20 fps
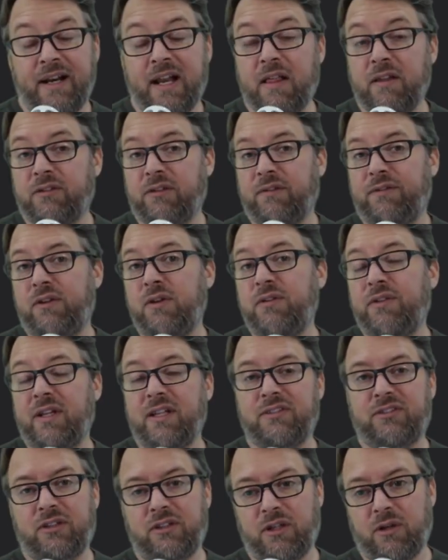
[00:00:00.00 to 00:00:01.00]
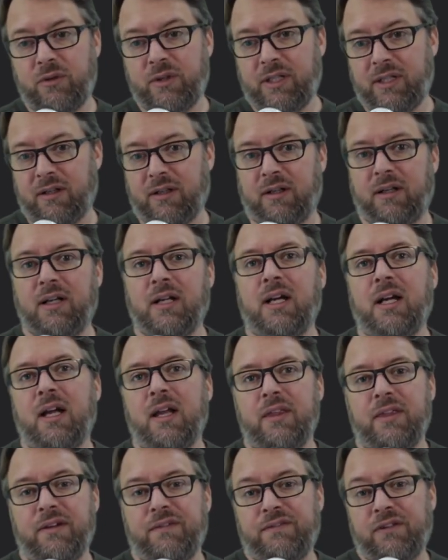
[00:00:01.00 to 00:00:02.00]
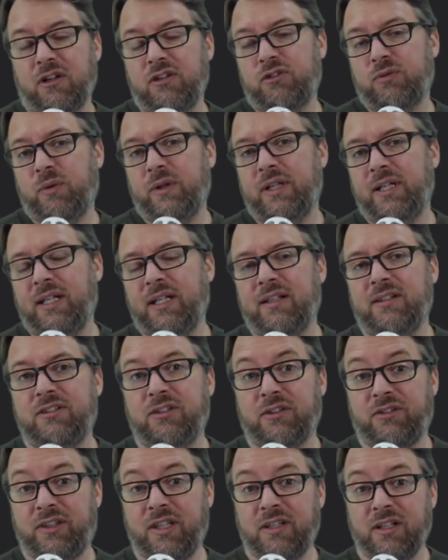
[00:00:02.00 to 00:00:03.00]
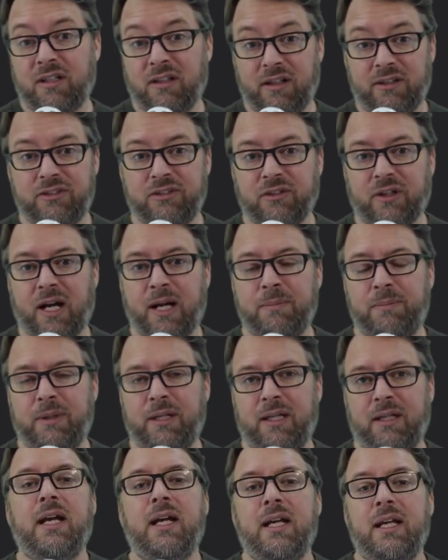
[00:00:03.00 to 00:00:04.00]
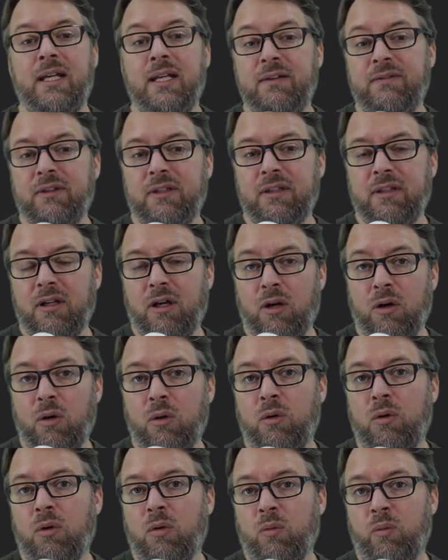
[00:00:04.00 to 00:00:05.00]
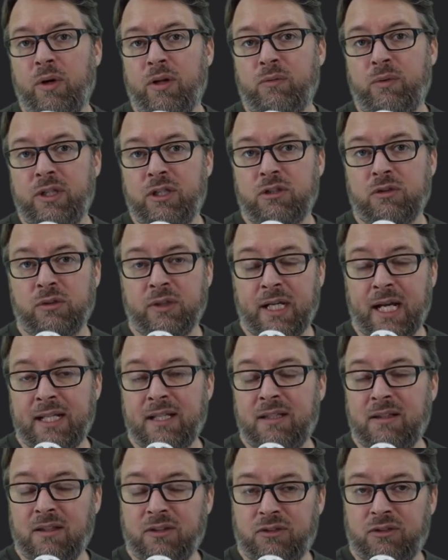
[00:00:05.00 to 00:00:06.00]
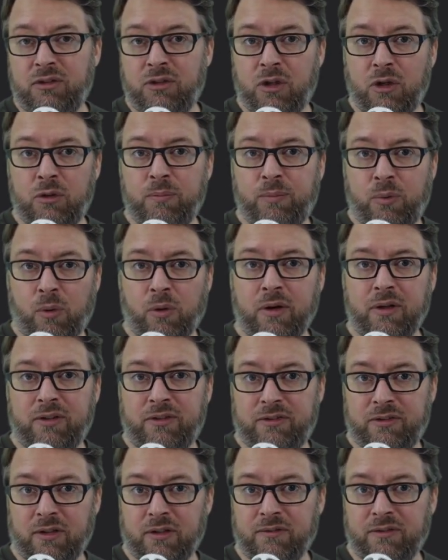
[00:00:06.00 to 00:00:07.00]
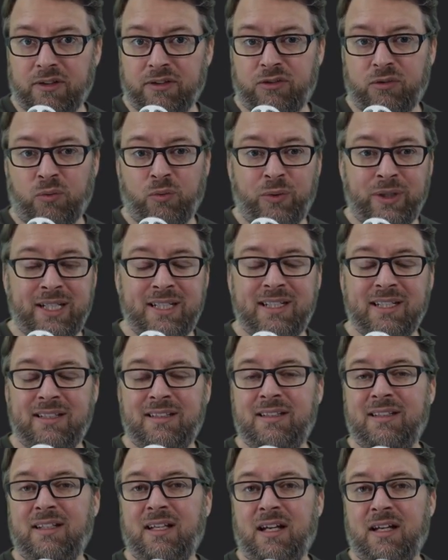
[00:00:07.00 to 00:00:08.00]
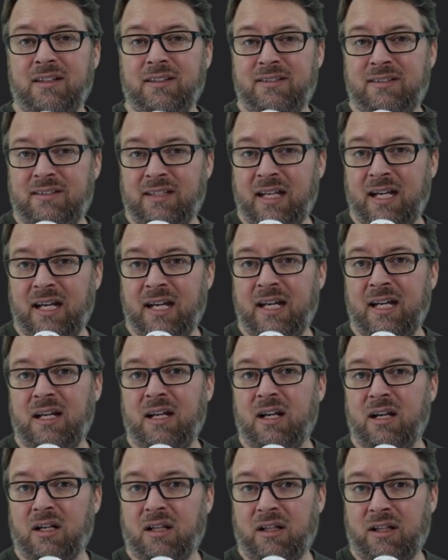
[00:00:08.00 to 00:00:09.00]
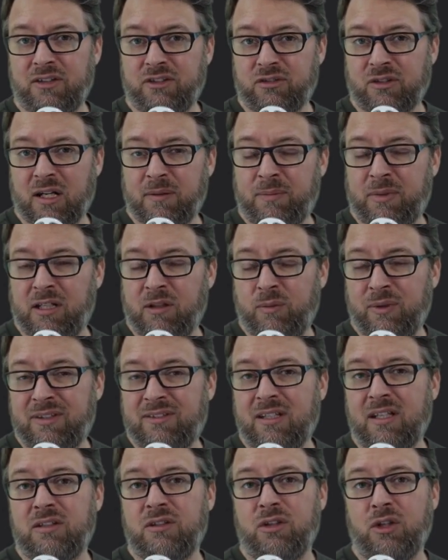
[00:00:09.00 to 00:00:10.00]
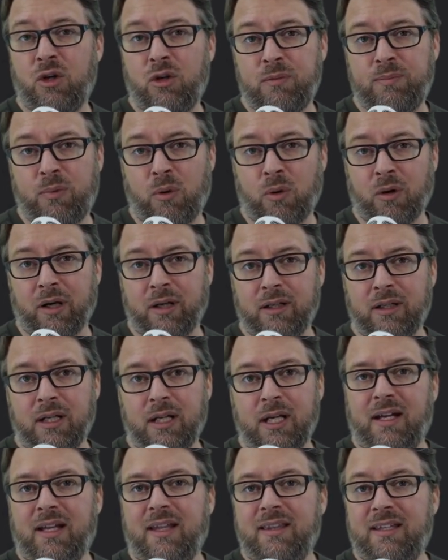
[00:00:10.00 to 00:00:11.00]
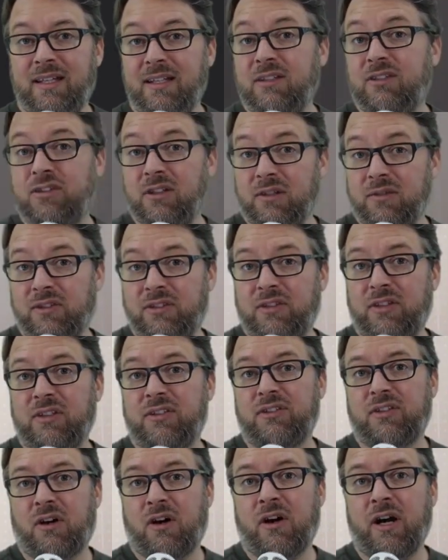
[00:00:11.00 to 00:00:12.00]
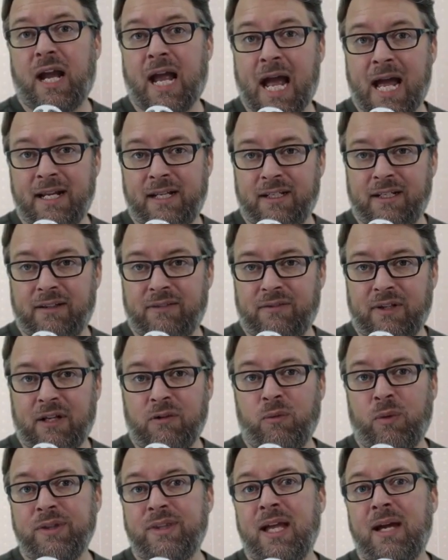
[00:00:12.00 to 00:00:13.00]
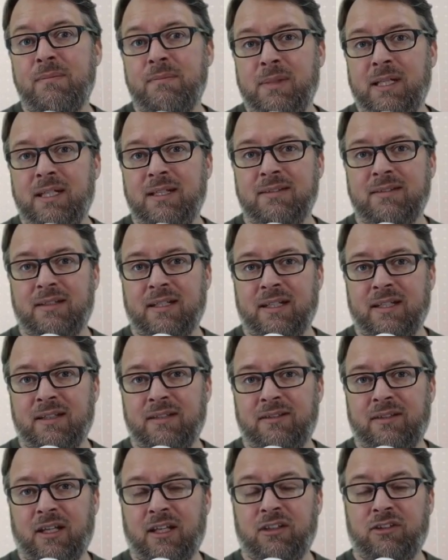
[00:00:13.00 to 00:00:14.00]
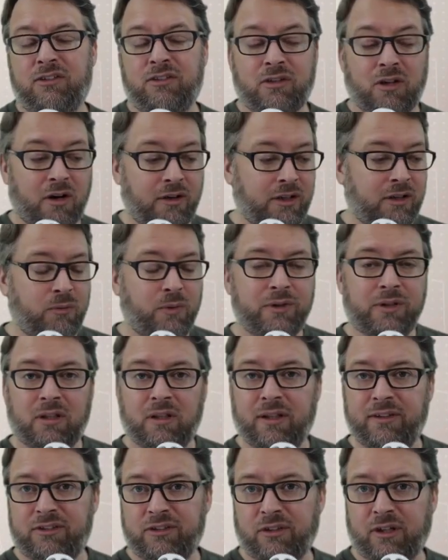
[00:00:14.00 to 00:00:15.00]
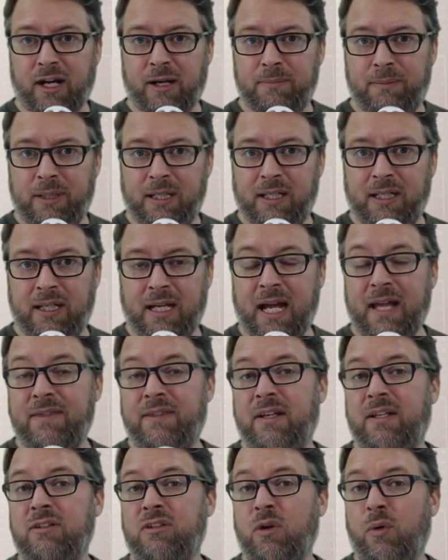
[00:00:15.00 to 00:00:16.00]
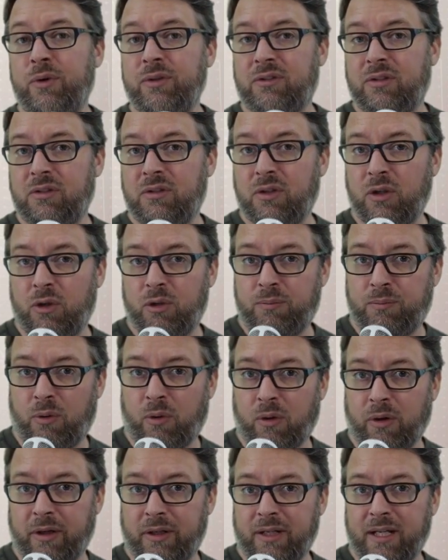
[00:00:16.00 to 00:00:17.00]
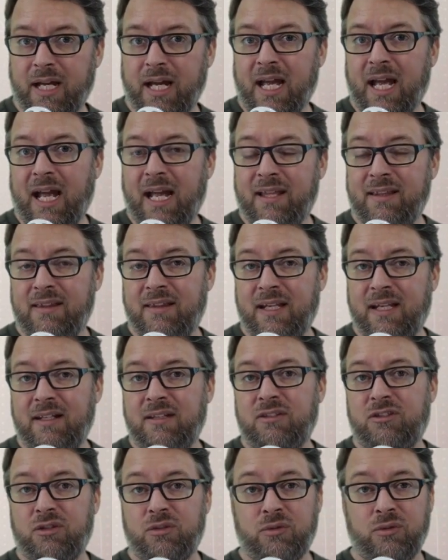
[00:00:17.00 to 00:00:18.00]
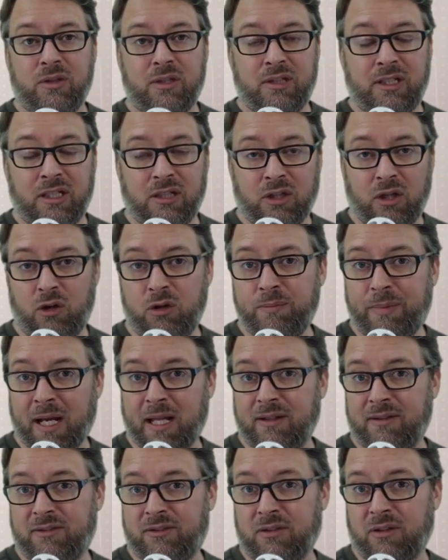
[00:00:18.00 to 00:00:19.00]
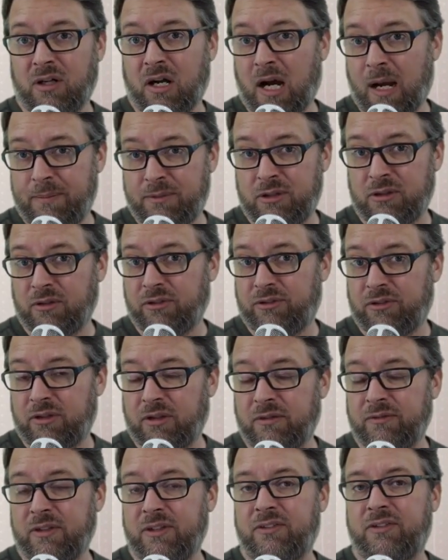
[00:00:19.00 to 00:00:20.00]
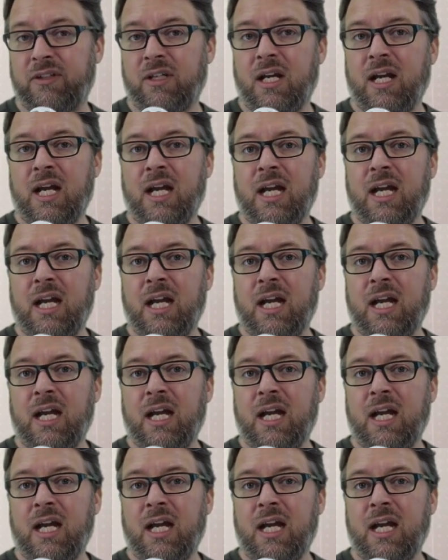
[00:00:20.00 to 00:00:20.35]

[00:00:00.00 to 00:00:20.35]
Now there's a few things to note here. The first one is you'll see the cluster IP. Even though when we created this node port service, we didn't say cluster IP, we said node port, these services are additive. And what that means is starting with cluster IP and then going to node port and then to the load balancer optional service,